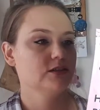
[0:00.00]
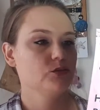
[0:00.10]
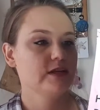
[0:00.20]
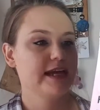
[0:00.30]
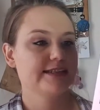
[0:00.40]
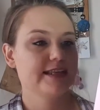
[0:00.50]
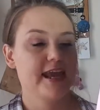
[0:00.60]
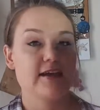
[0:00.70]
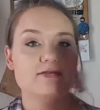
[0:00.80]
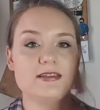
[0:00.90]
ooh, it has
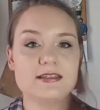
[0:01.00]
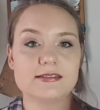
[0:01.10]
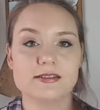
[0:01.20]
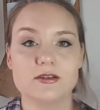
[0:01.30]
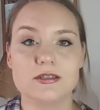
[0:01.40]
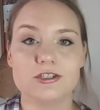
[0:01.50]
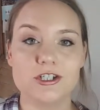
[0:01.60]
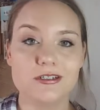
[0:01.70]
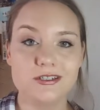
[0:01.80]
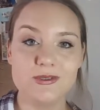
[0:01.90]
caffeine, so you
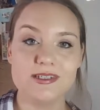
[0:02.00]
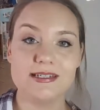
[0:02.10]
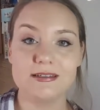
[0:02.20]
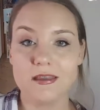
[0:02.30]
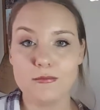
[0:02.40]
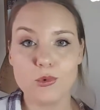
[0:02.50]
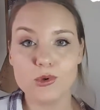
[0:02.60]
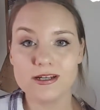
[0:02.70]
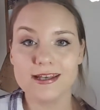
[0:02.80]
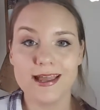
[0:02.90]
should use it in the
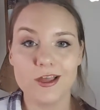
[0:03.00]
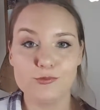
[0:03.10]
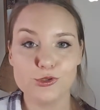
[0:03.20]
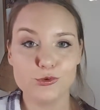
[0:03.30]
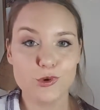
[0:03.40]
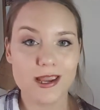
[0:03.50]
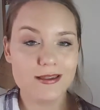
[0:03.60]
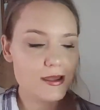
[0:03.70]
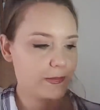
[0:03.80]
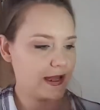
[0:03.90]
morning to help you wake
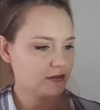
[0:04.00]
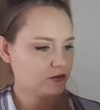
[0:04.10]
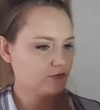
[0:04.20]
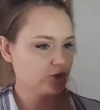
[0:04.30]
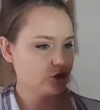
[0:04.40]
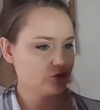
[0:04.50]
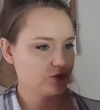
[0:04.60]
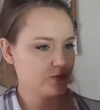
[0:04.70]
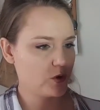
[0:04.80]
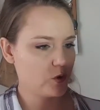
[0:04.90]
up. I don't know if you use
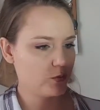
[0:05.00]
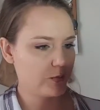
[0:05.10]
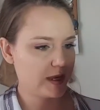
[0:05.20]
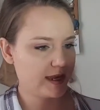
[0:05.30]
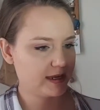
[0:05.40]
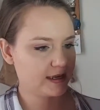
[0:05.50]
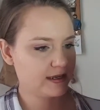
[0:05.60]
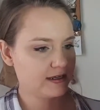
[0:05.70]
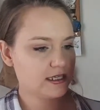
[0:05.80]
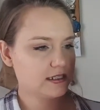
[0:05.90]
the whole pack.
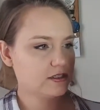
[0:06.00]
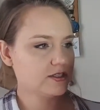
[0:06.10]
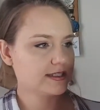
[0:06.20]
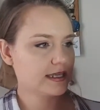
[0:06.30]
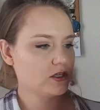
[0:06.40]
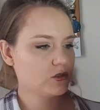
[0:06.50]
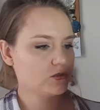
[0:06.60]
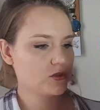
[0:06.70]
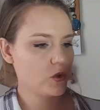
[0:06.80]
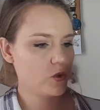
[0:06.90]
It looks like you
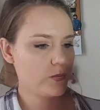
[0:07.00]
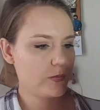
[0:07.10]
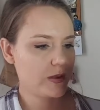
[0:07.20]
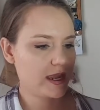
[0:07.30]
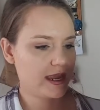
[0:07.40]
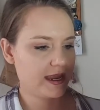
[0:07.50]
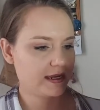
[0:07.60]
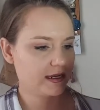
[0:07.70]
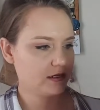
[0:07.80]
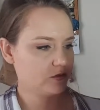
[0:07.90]
use the whole pack
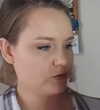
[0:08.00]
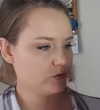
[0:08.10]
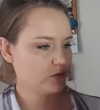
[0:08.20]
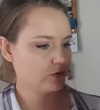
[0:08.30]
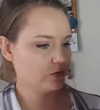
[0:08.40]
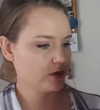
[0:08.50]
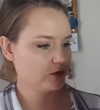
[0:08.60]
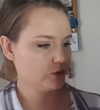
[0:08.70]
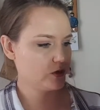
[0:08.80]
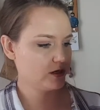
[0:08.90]
and
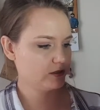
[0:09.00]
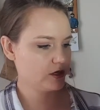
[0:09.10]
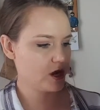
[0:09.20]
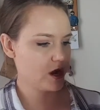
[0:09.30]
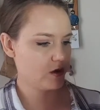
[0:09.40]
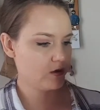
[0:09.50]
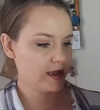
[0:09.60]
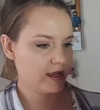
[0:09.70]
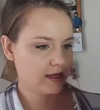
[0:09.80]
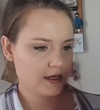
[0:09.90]
in one go,
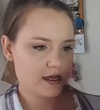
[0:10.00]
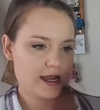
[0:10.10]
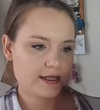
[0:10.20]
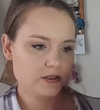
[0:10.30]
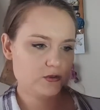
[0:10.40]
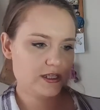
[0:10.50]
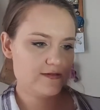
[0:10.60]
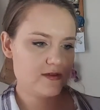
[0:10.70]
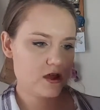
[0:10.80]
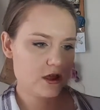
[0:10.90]
and you
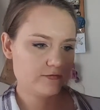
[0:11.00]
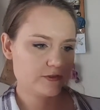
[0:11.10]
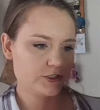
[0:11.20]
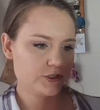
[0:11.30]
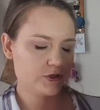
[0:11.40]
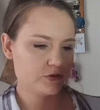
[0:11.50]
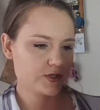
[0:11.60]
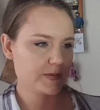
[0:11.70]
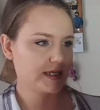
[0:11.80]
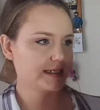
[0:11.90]
leave it on for 2 to 3
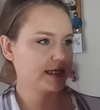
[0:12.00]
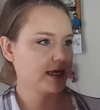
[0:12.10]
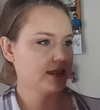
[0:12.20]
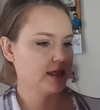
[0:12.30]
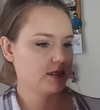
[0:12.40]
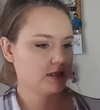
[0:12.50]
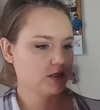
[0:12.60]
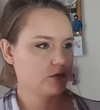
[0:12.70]
minutes and then